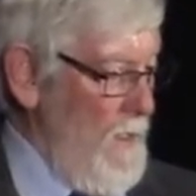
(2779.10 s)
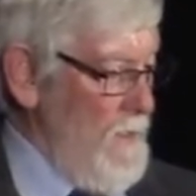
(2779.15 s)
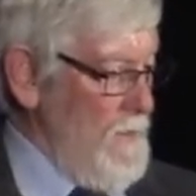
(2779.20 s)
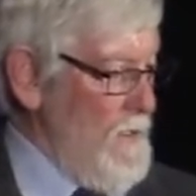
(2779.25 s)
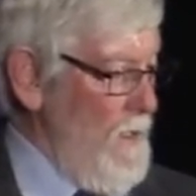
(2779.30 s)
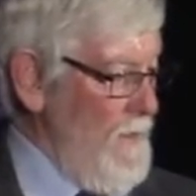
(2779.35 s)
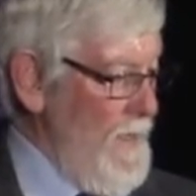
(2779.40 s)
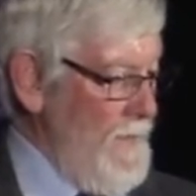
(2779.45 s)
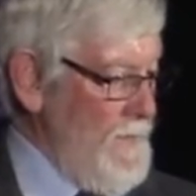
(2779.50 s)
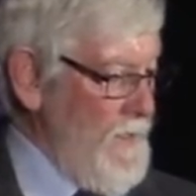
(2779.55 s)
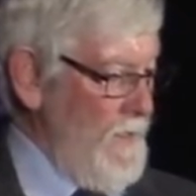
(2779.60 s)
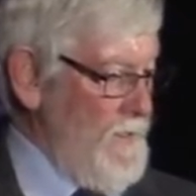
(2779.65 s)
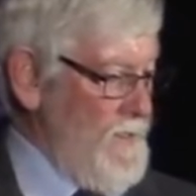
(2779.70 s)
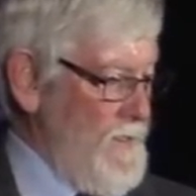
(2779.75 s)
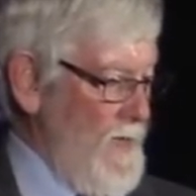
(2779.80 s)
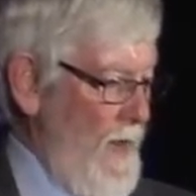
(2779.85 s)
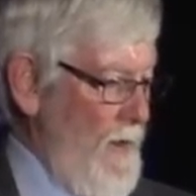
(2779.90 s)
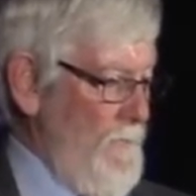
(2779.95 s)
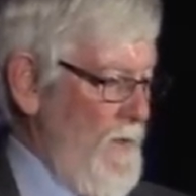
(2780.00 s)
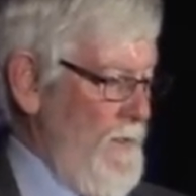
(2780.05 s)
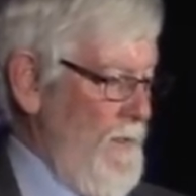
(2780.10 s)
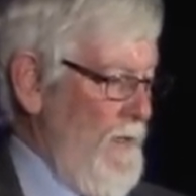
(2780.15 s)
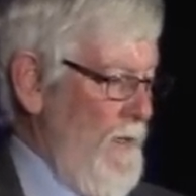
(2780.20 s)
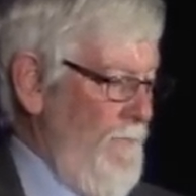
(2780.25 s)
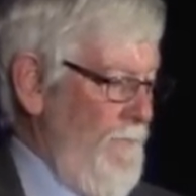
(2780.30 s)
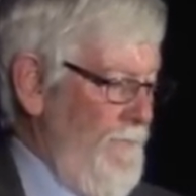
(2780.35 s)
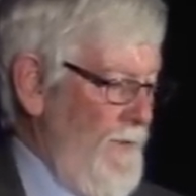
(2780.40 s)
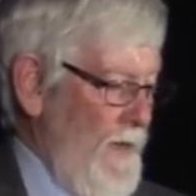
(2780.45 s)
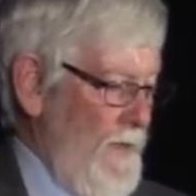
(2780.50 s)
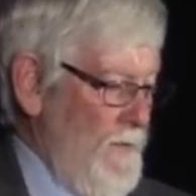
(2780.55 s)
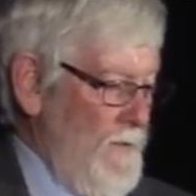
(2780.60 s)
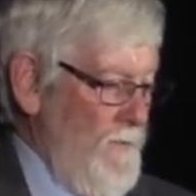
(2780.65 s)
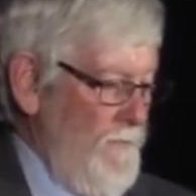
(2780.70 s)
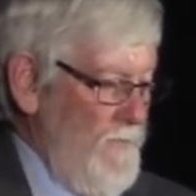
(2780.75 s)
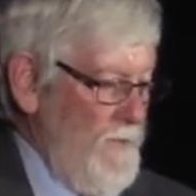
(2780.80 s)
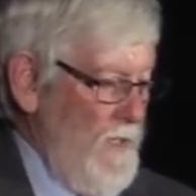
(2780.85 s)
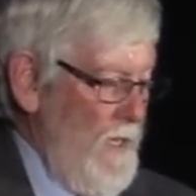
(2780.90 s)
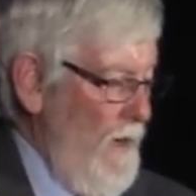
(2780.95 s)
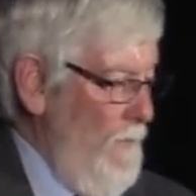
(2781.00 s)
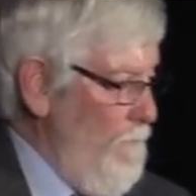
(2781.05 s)
So let's examine the effect
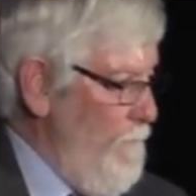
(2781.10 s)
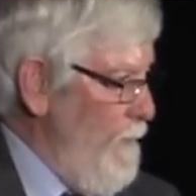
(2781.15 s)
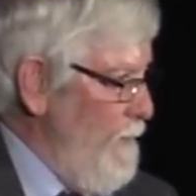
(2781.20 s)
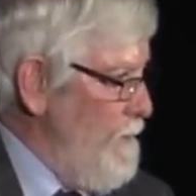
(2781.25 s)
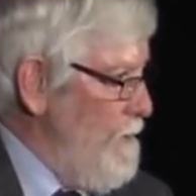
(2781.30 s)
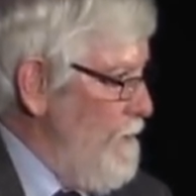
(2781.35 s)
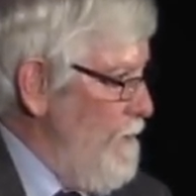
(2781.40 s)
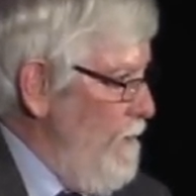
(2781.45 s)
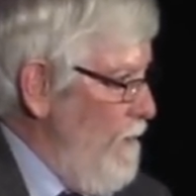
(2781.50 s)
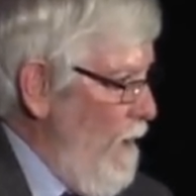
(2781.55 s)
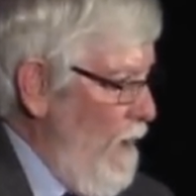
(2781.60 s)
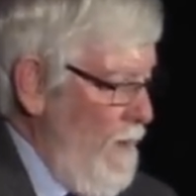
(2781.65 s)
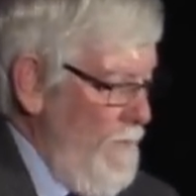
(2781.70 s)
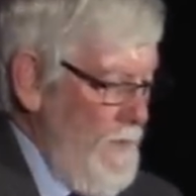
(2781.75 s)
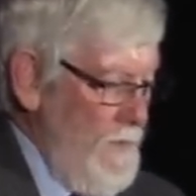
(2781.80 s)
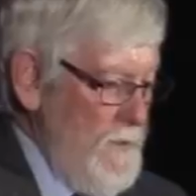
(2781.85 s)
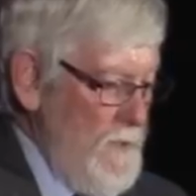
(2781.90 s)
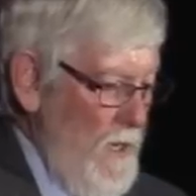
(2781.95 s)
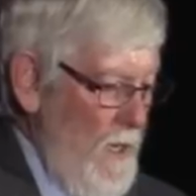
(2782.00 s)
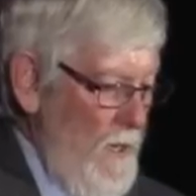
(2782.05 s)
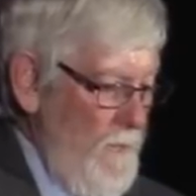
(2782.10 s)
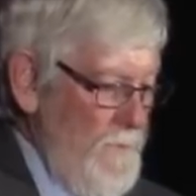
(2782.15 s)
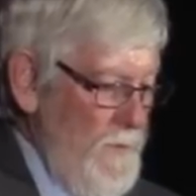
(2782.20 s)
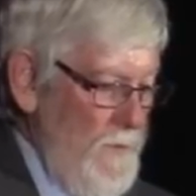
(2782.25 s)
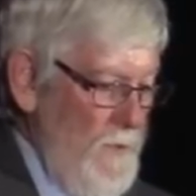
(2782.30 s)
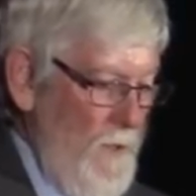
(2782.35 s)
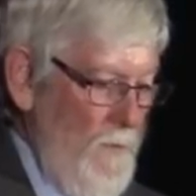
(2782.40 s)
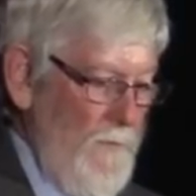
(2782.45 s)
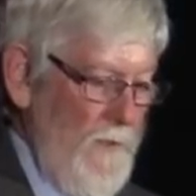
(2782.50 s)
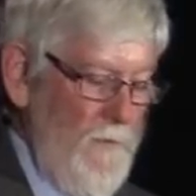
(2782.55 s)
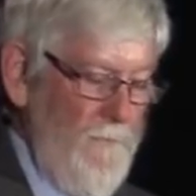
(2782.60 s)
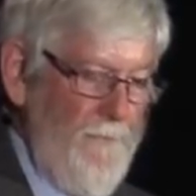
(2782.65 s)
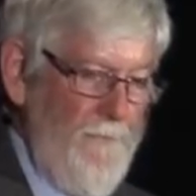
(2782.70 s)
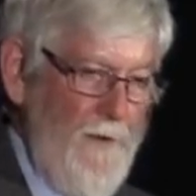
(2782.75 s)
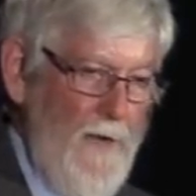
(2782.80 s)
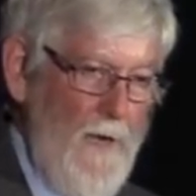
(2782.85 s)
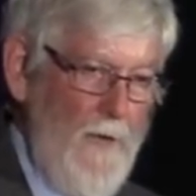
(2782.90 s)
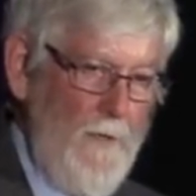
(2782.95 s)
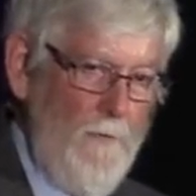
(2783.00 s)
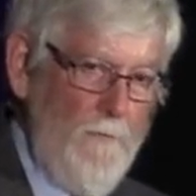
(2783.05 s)
of temperature on the time to nominal
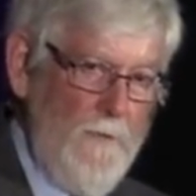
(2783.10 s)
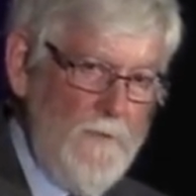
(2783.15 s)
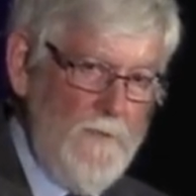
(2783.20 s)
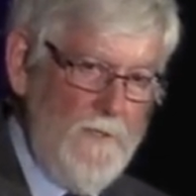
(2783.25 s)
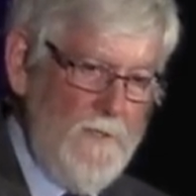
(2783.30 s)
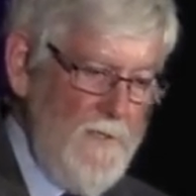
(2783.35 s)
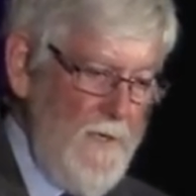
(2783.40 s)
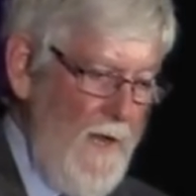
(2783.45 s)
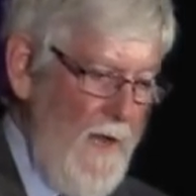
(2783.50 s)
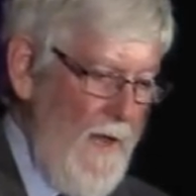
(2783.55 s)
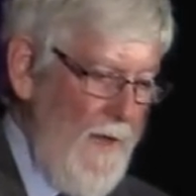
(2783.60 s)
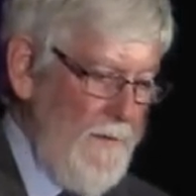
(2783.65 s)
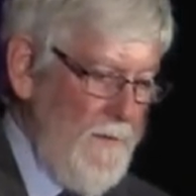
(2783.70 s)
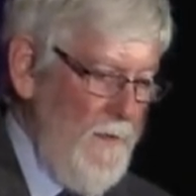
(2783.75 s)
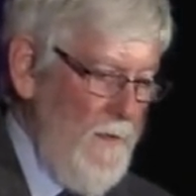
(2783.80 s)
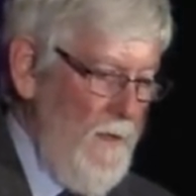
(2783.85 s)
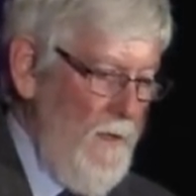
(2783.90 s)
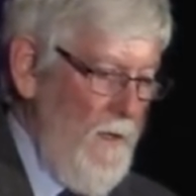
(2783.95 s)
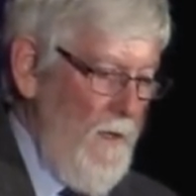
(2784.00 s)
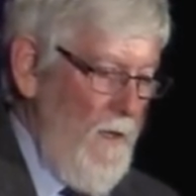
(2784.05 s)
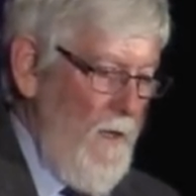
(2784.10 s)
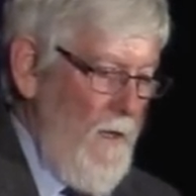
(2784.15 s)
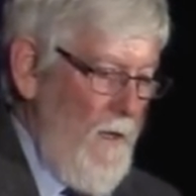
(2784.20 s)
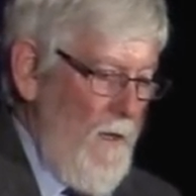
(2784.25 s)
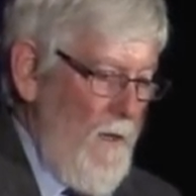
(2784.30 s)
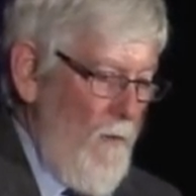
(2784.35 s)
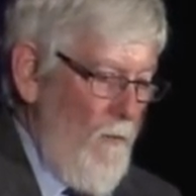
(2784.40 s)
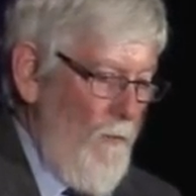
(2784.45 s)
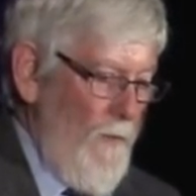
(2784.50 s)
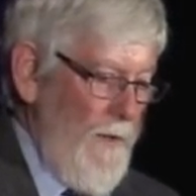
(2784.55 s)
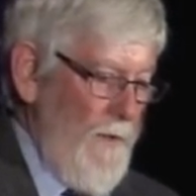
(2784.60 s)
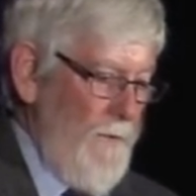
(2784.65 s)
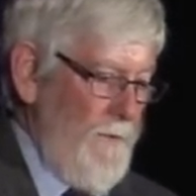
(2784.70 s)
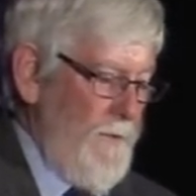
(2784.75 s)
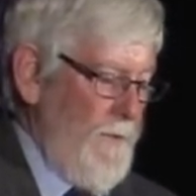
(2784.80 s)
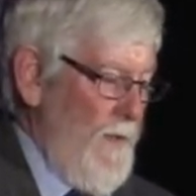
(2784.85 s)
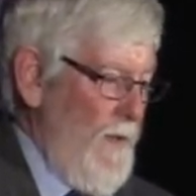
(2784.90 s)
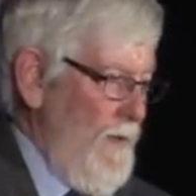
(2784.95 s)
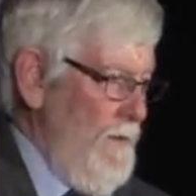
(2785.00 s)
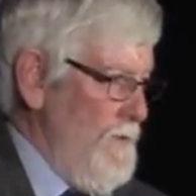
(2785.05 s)
failure. And we'll start
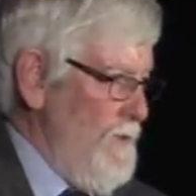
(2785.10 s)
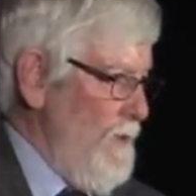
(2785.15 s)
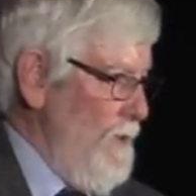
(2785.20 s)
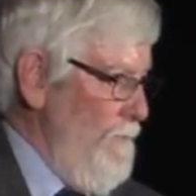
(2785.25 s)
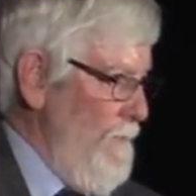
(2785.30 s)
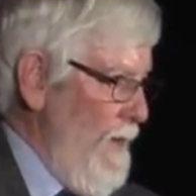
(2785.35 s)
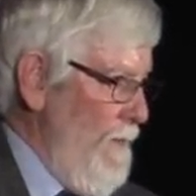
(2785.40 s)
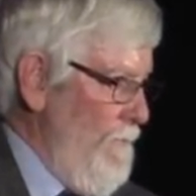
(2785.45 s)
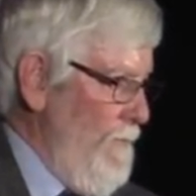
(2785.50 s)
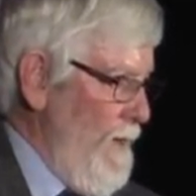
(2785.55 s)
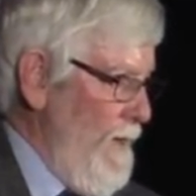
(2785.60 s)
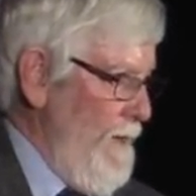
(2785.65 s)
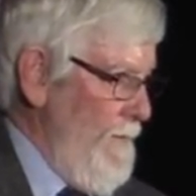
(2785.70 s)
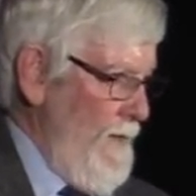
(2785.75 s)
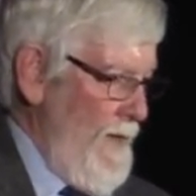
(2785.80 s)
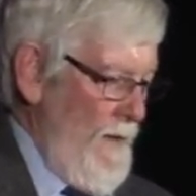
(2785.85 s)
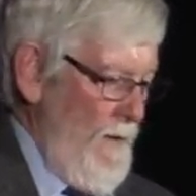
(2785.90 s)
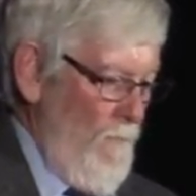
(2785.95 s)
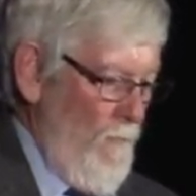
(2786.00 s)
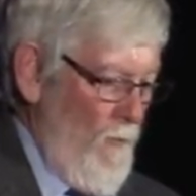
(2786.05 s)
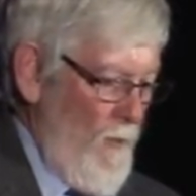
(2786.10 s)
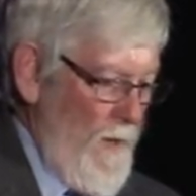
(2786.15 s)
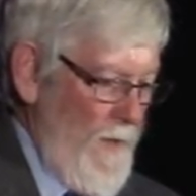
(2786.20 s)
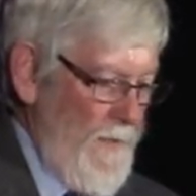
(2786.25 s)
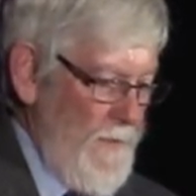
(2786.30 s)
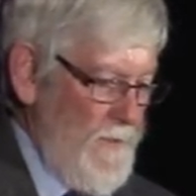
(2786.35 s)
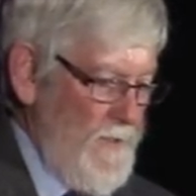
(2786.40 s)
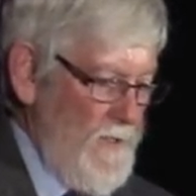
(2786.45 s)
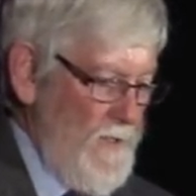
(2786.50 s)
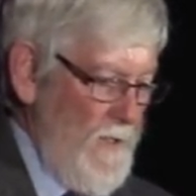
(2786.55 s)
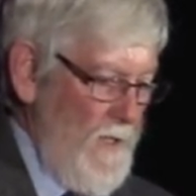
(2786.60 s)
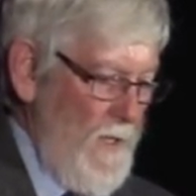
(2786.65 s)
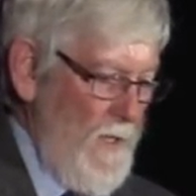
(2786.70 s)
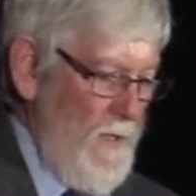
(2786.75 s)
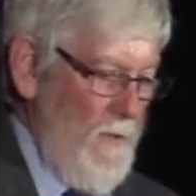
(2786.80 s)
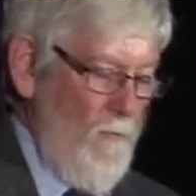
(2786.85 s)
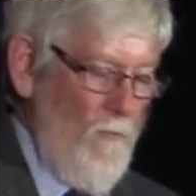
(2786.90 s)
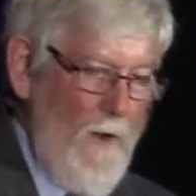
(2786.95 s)
with Geomembrane M.ASCE,